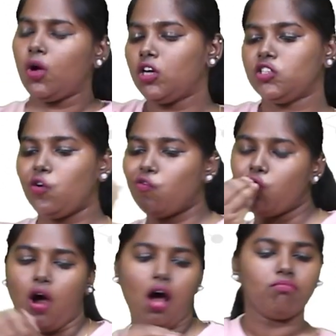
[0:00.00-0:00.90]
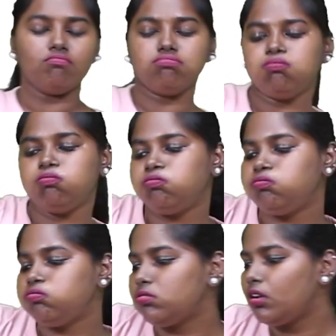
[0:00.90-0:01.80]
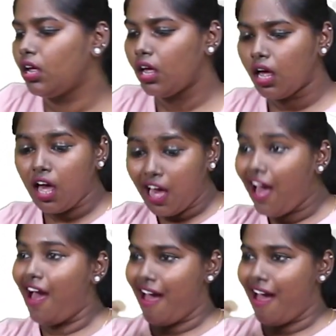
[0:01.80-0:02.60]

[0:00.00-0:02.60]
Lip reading: to look out for foods which have